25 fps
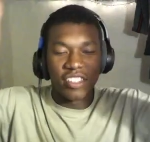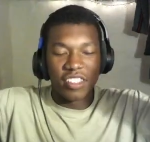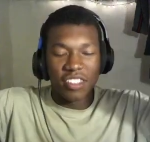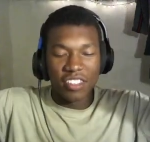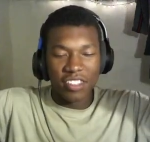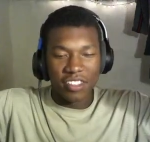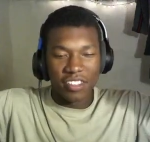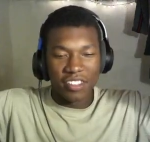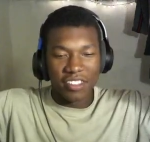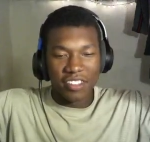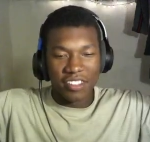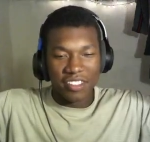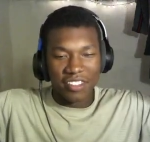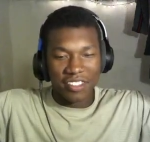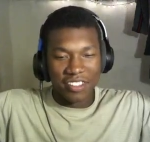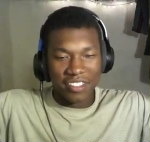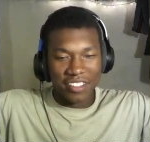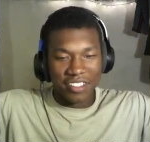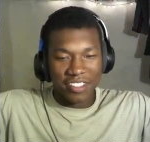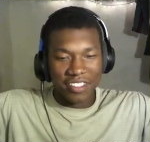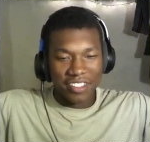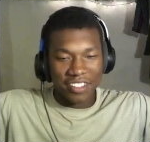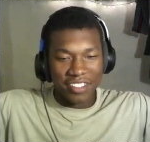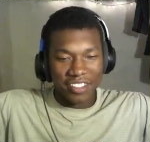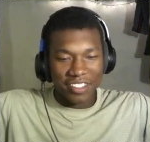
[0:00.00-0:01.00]

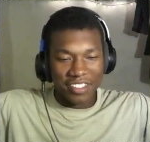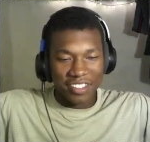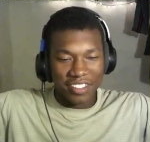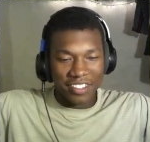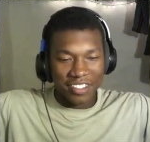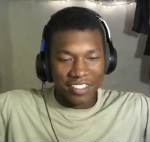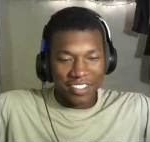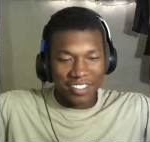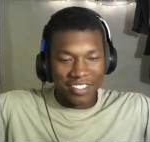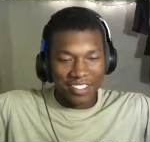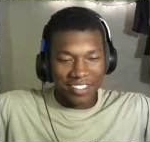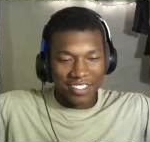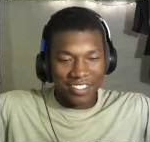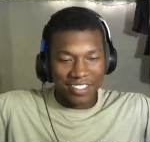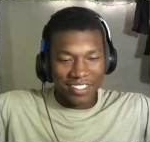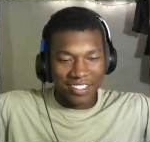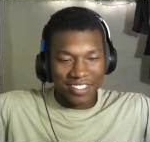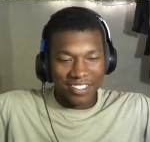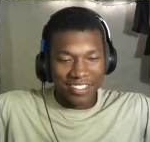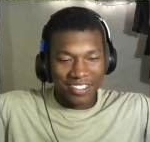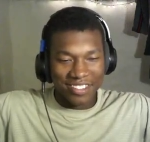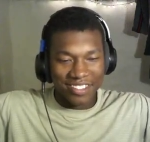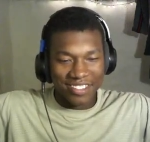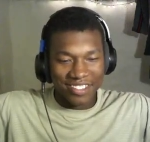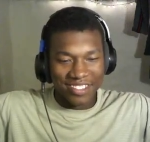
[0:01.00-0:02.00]

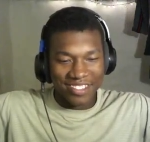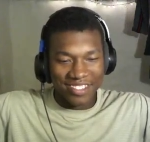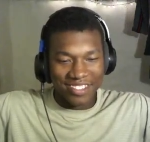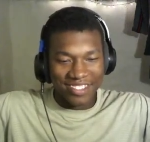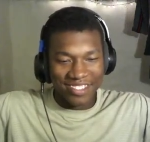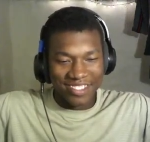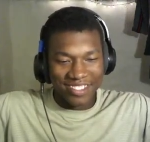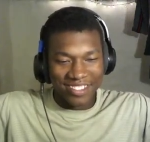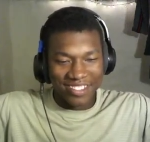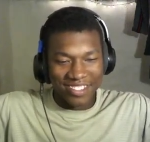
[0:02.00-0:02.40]
Nothing is said.